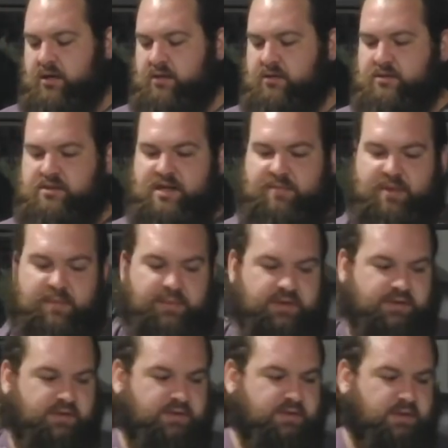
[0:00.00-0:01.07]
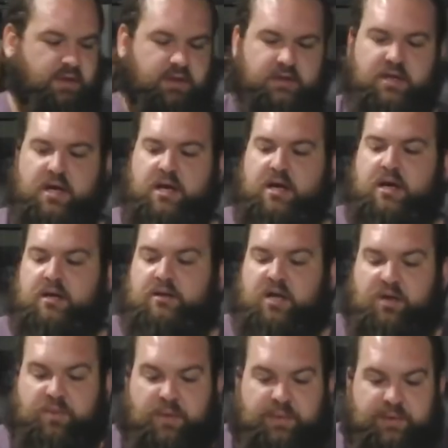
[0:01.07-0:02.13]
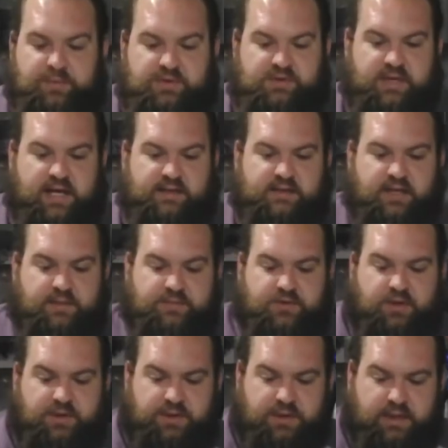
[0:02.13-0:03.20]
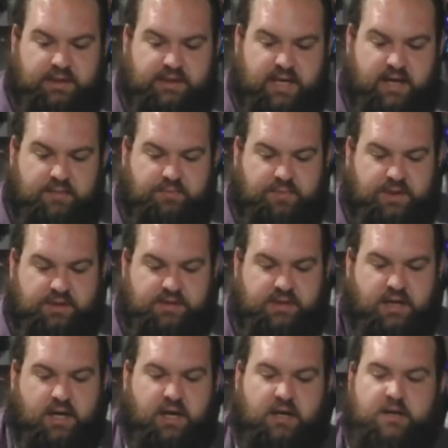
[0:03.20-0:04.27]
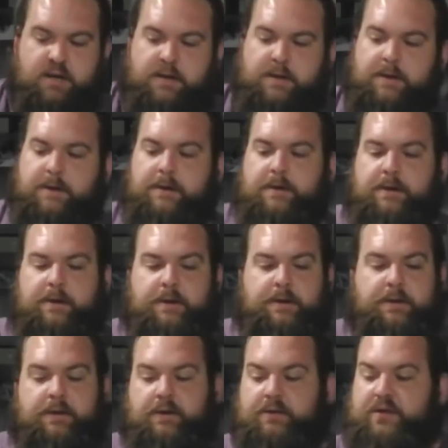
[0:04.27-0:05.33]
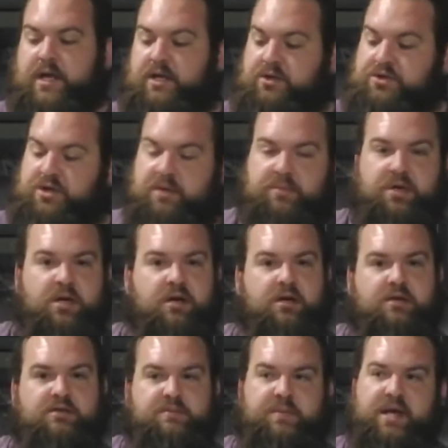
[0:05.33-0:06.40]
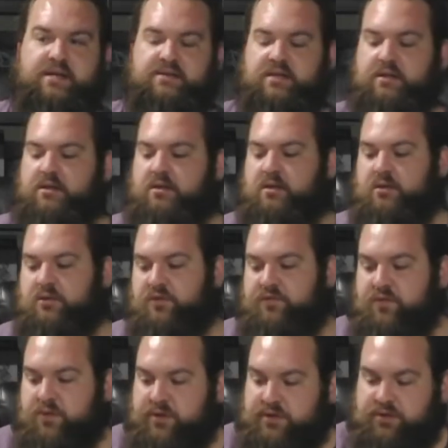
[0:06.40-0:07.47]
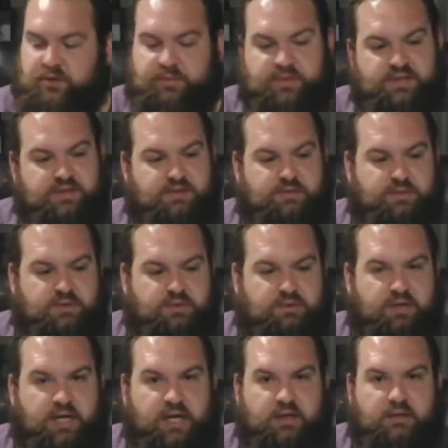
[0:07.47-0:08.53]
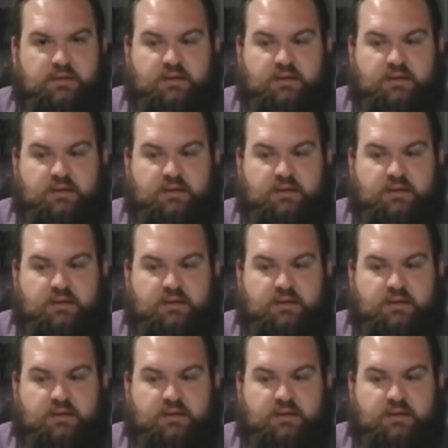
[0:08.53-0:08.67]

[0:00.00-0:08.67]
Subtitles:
it's not my business to talk about people's last names or anything like that, but thank you, Jim. It's amazing. Look forward to doing business with you again.